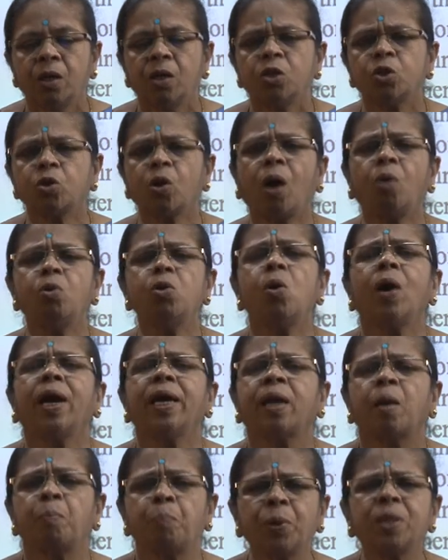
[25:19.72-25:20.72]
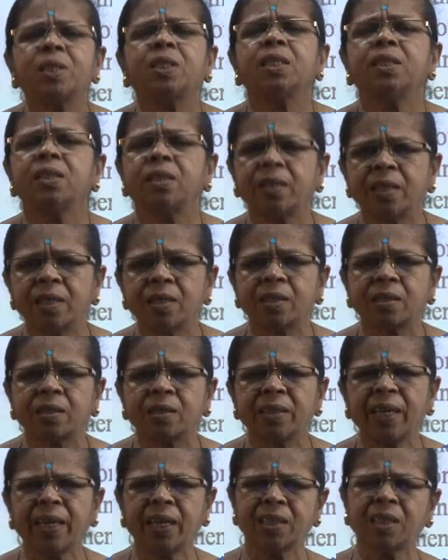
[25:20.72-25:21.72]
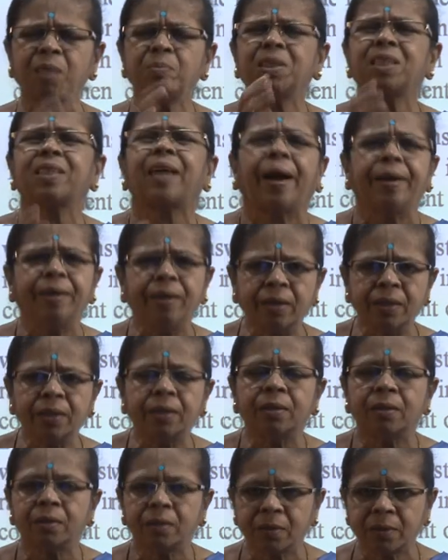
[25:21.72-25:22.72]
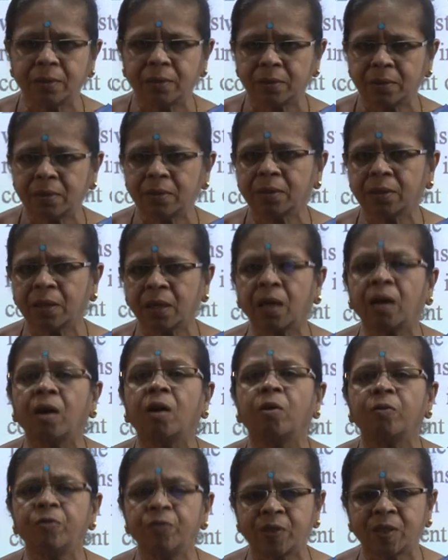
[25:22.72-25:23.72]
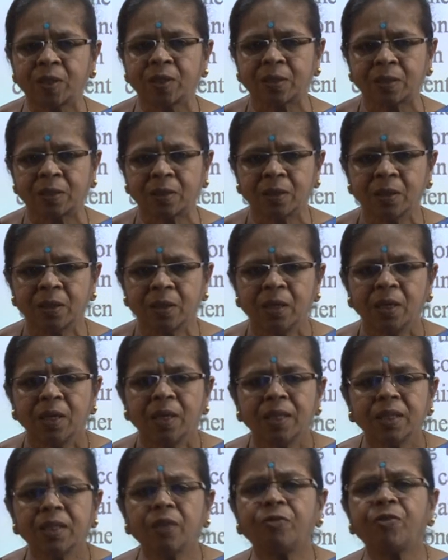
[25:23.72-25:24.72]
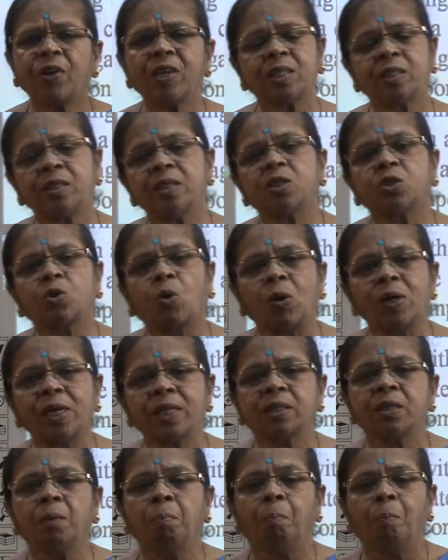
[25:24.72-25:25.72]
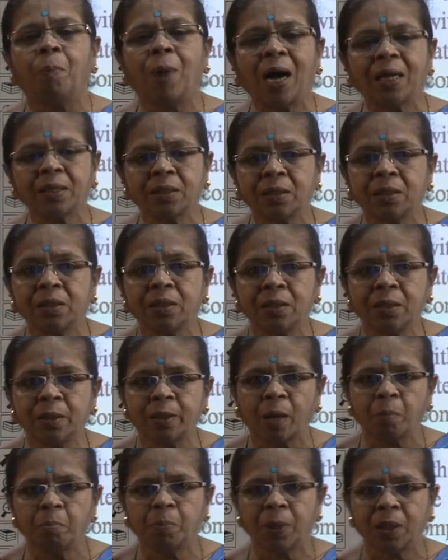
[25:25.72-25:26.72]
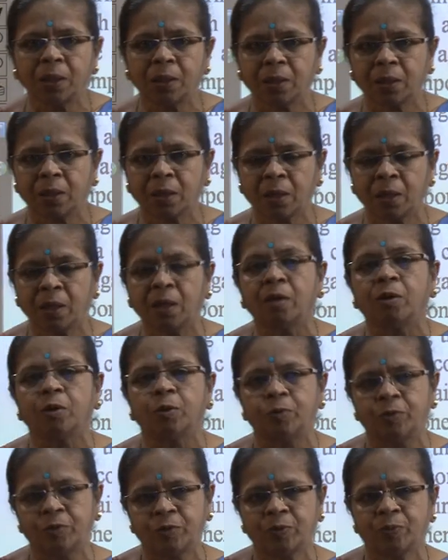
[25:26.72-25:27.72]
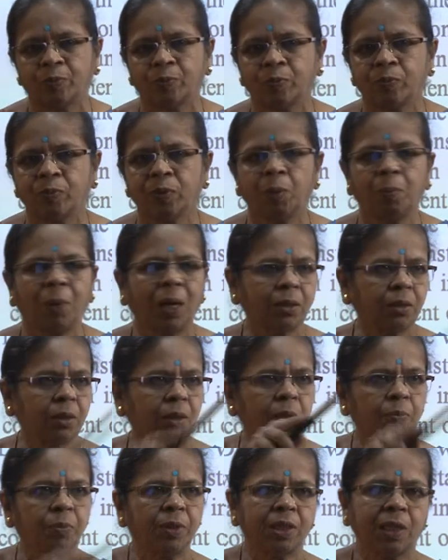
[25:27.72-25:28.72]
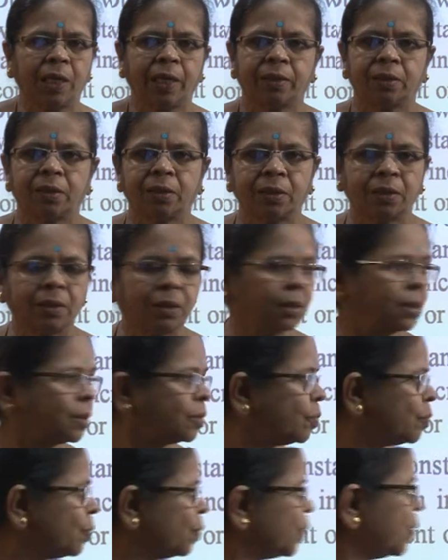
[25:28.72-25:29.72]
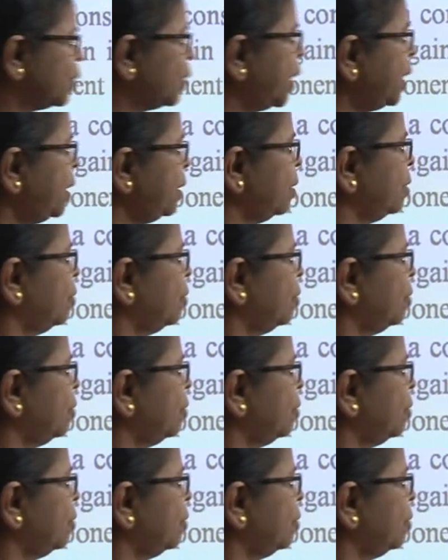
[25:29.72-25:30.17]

So, how do I represent this? There are some standard curves. The first is called as the bathtub curve. The bathtub is like this, right?